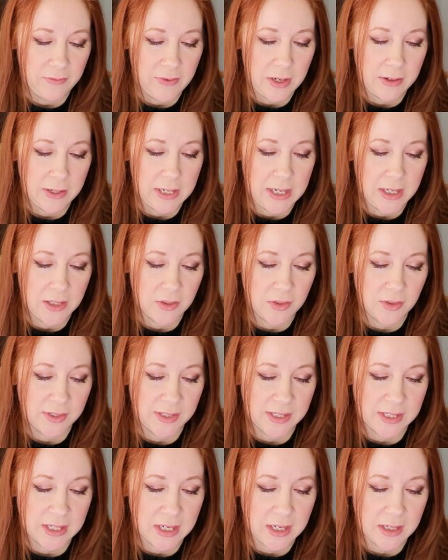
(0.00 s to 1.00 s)
Very
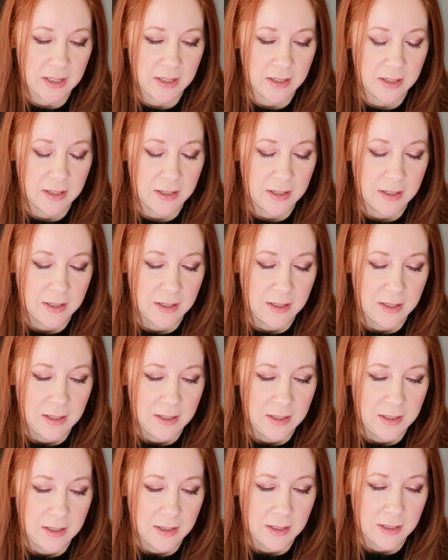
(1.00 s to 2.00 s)
interesting.
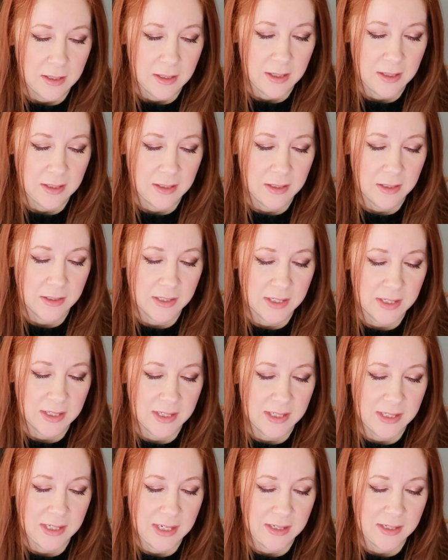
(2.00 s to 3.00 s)
Kind of looks like
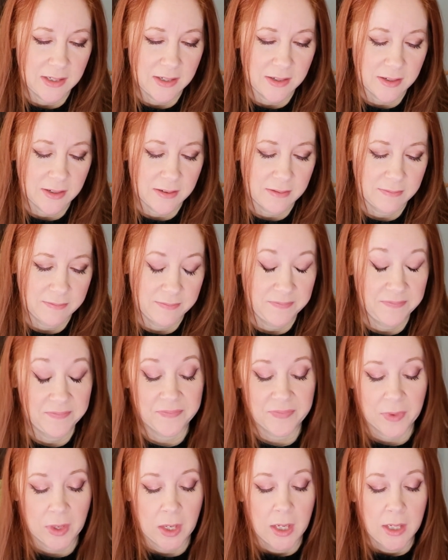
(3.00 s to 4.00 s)
Caesar. I
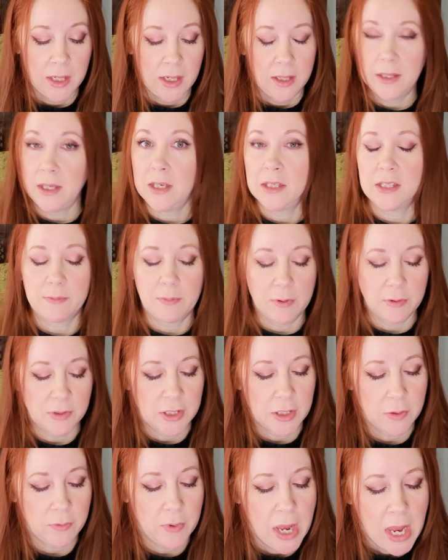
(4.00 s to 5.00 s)
think it's supposed
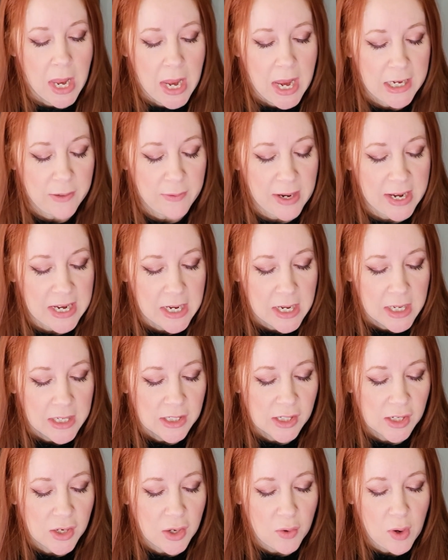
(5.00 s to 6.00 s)
to. Anyway,
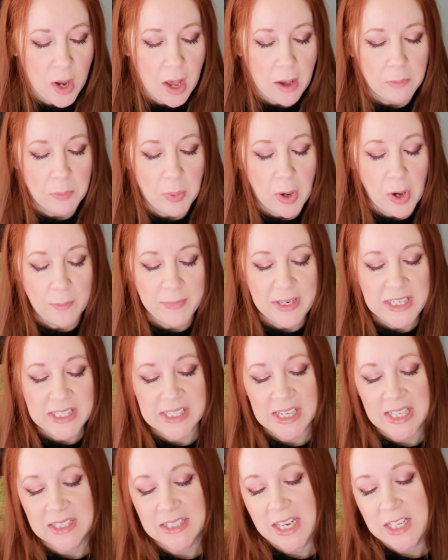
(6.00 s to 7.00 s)
so a balmy
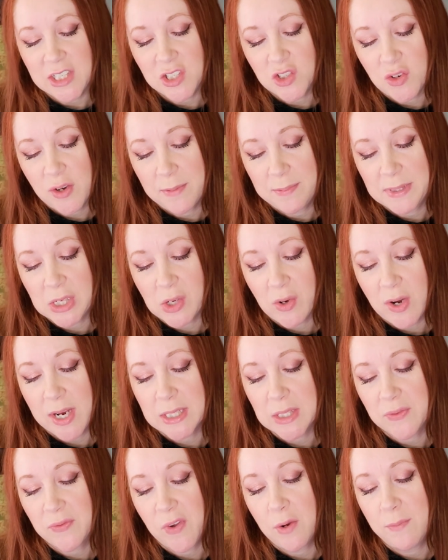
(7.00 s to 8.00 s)
sunlight trips
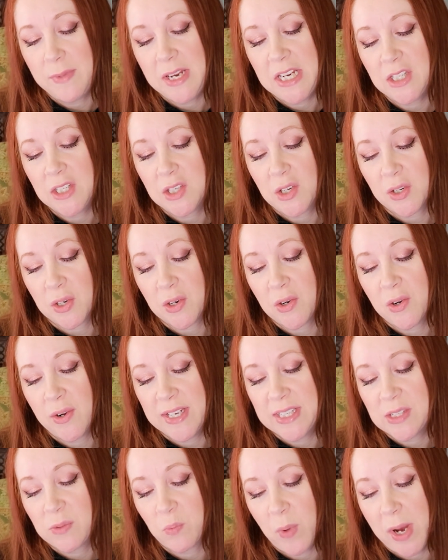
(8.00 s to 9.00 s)
across foamy
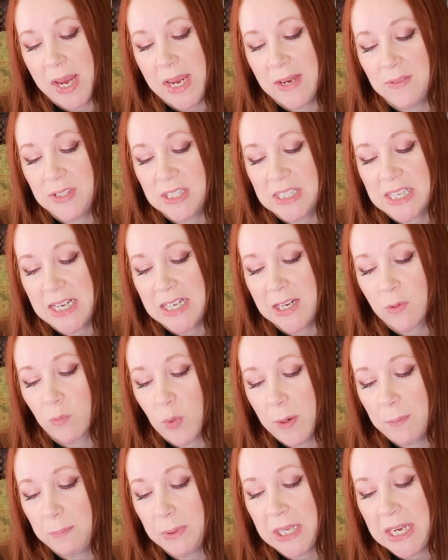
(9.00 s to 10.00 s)
turquoise waves, sending
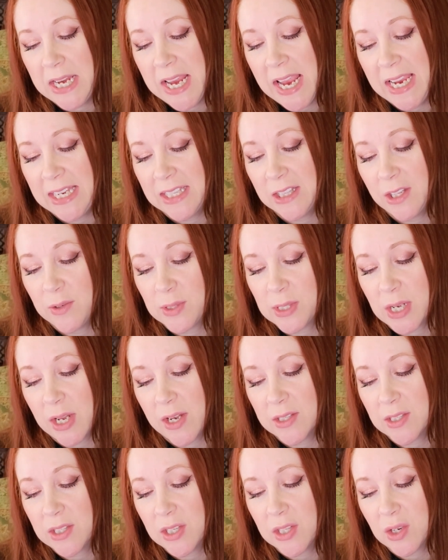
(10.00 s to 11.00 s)
rippling halos
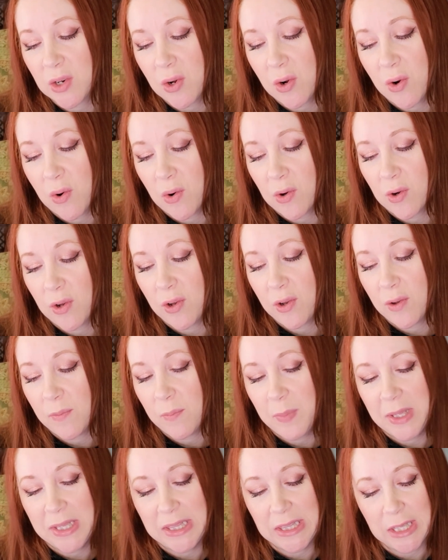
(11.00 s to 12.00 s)
onto the coral
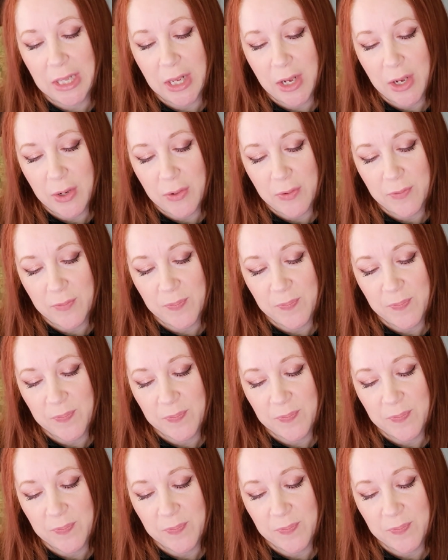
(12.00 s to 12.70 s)
below.